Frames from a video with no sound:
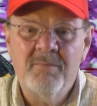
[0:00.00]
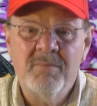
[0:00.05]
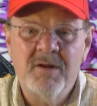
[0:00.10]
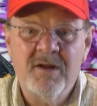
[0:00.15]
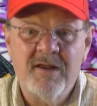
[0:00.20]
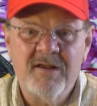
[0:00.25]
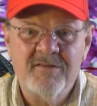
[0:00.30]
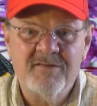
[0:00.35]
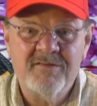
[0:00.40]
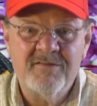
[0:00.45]

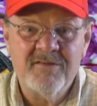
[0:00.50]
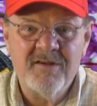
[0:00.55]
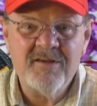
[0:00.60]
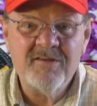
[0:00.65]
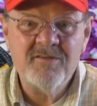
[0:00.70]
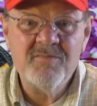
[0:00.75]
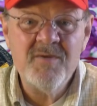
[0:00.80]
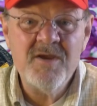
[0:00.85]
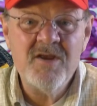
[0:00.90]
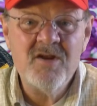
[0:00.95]
plus
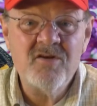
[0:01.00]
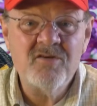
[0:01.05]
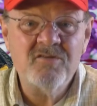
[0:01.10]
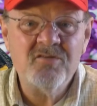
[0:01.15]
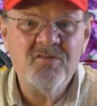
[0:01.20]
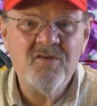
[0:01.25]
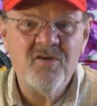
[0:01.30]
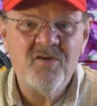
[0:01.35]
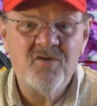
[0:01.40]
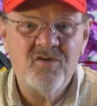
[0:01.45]
6
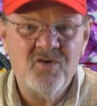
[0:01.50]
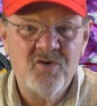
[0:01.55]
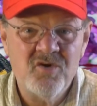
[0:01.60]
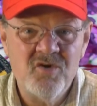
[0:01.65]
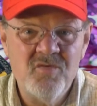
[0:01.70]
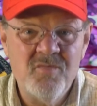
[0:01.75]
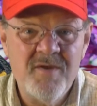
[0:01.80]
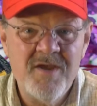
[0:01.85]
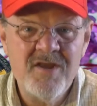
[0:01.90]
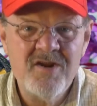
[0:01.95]
meters,
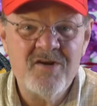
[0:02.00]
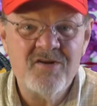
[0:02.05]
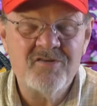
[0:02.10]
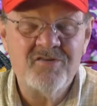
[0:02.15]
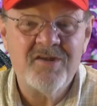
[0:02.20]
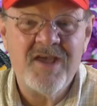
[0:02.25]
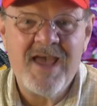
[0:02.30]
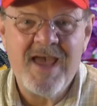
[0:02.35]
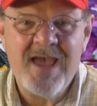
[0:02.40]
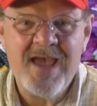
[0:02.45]
2
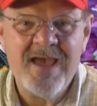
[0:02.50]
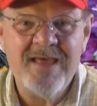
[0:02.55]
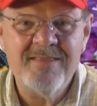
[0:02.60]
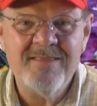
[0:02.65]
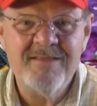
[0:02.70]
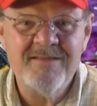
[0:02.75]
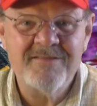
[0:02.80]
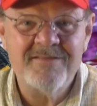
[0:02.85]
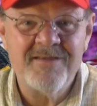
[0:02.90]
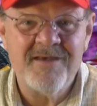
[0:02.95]
meters,
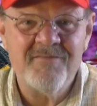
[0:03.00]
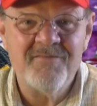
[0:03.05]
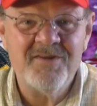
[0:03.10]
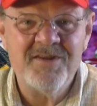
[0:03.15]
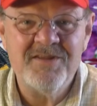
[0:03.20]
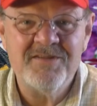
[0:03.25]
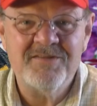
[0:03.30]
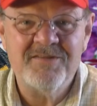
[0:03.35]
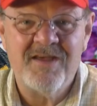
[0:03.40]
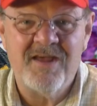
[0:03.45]
and the
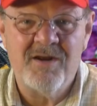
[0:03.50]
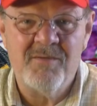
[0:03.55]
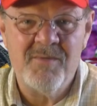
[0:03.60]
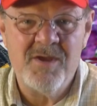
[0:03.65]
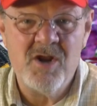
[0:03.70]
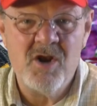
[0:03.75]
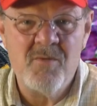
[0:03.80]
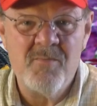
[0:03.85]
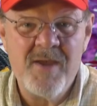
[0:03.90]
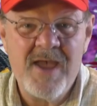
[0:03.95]
70
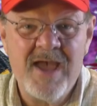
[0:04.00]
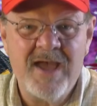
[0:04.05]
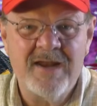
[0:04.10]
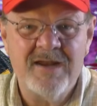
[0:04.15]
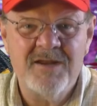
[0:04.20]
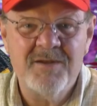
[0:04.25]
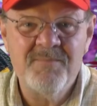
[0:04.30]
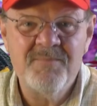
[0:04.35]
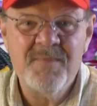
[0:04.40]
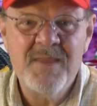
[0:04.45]
centimeter
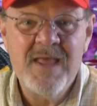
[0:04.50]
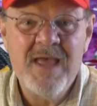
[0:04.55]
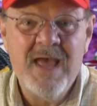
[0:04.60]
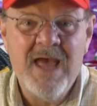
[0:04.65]
band.